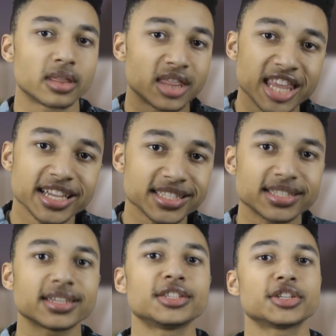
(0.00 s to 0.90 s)

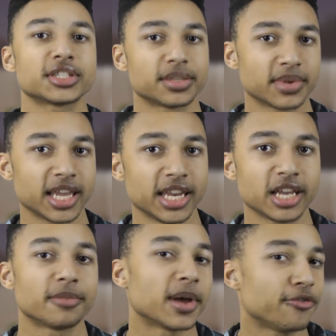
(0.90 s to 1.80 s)
This is just the beginning
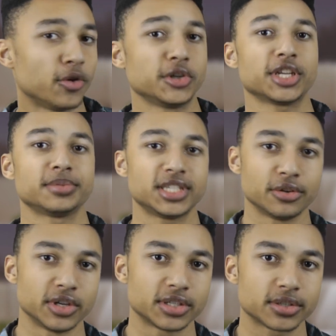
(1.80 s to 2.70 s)
of my Photoshop
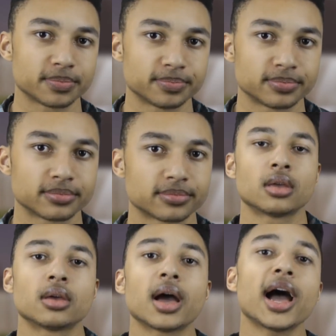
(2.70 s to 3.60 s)
series.
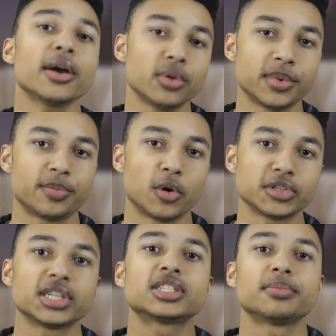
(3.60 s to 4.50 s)
I will be
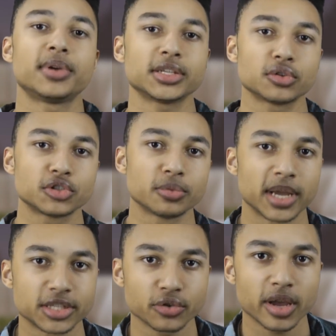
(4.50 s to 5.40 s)
posting some pictures to my
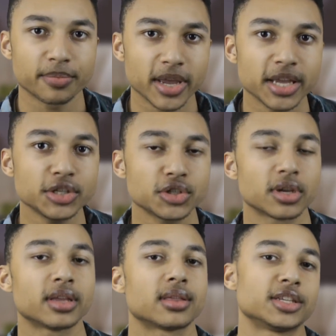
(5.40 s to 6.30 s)
Instagram page
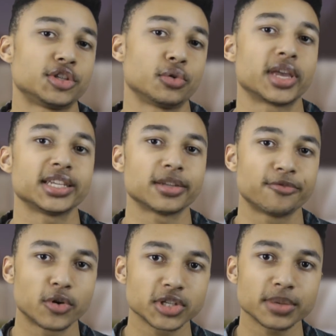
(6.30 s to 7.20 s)
that showcase some
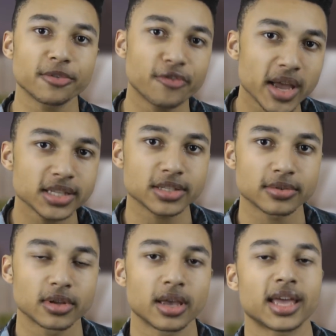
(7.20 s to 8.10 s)
Photoshop effects,
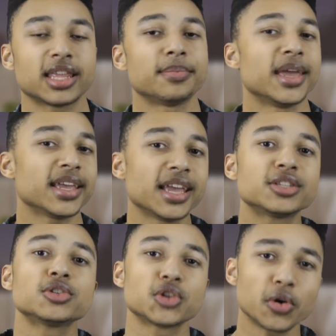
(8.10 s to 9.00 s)
and then make a
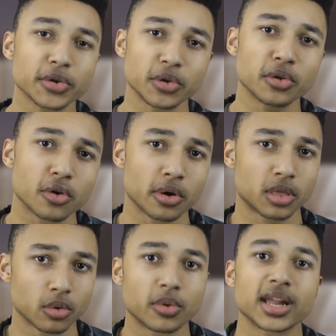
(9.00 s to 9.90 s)
tutorial going
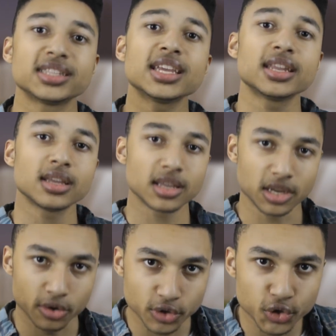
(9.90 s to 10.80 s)
through what I did
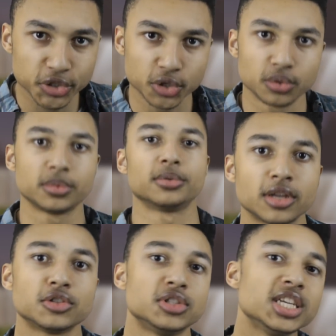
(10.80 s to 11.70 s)
here on YouTube
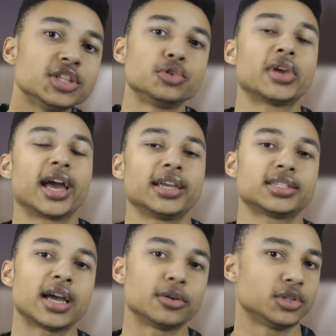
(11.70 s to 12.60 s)
to teach you guys
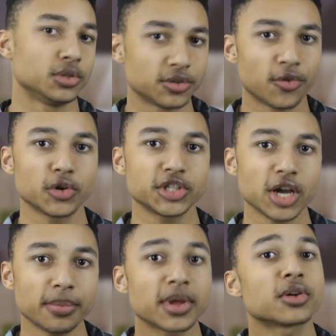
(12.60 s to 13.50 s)
how to use
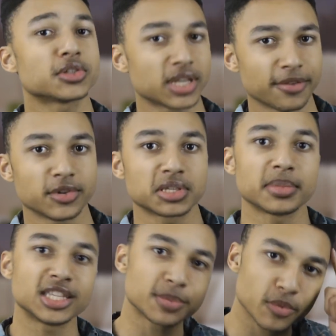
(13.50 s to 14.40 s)
Photoshop and also give you some
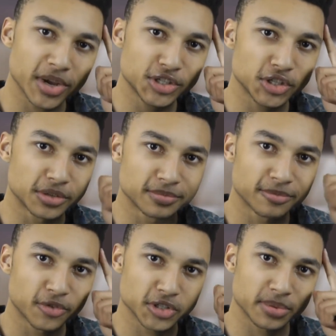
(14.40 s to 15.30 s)
inspiration
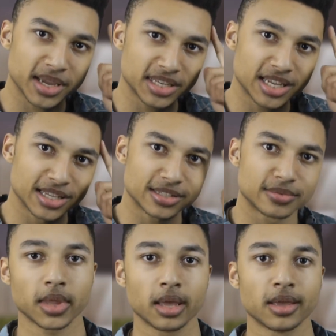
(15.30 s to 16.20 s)
for some ideas.
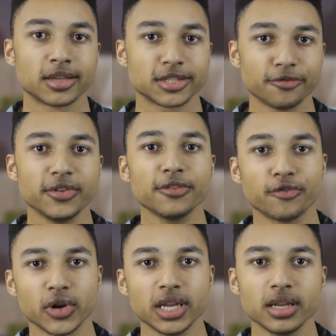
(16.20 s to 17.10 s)
So feel
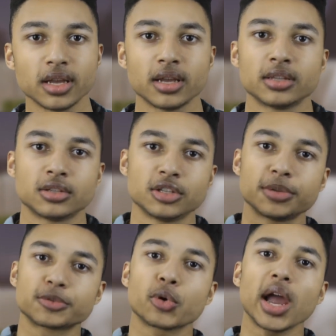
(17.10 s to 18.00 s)
free to
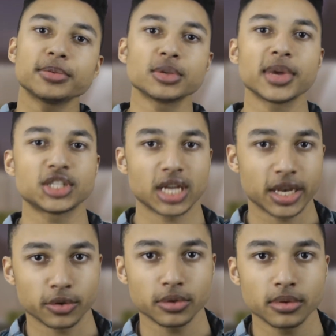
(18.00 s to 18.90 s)
subscribe to my
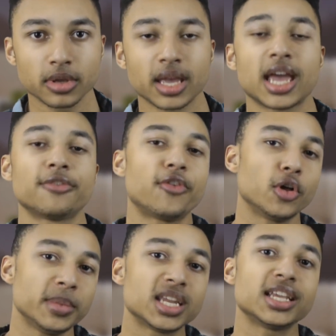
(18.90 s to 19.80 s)
channel and
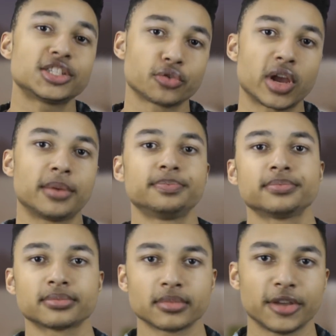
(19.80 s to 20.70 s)
follow me on Instagram
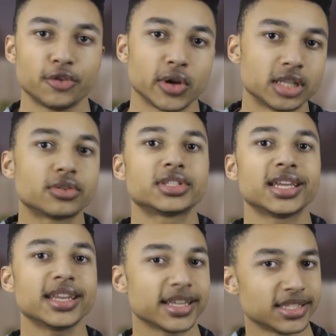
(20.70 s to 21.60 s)
if you're
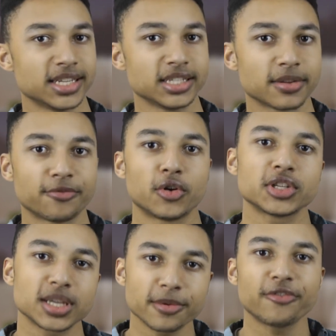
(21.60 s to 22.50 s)
interested in seeing some
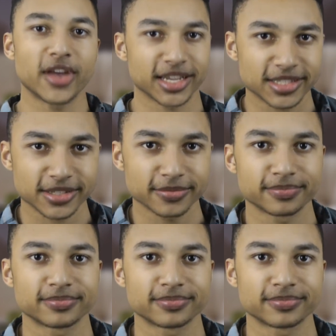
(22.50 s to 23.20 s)
Photoshop effects.